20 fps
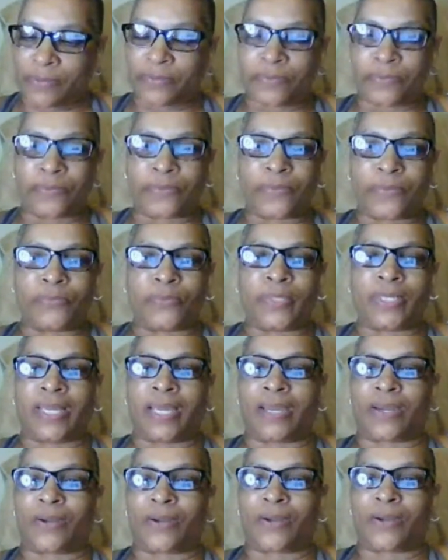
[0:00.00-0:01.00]
I
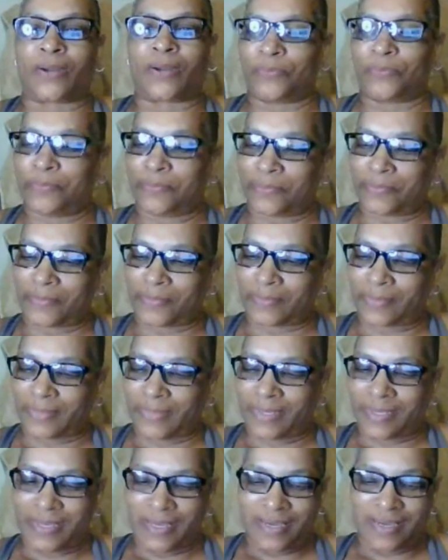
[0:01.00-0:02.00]
asked I
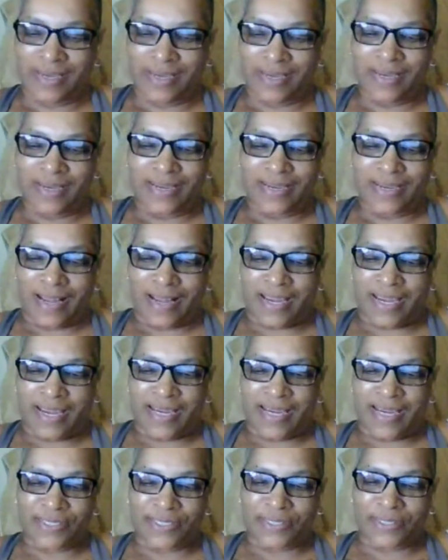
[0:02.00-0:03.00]
asked her if she was
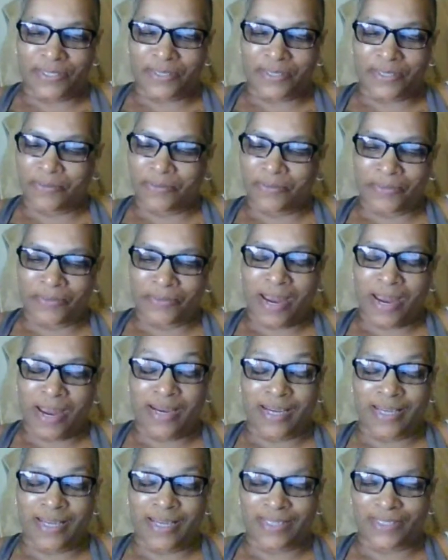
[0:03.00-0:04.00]
hungry.
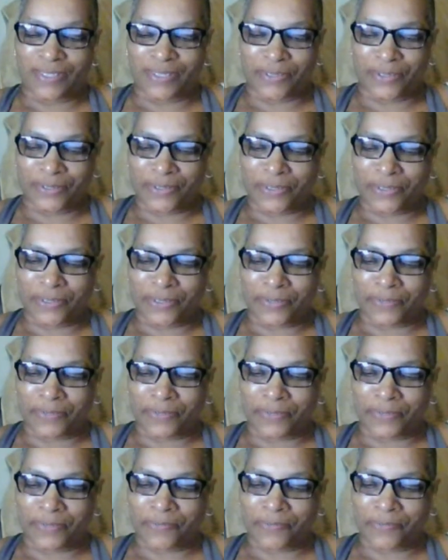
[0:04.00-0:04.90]
I decided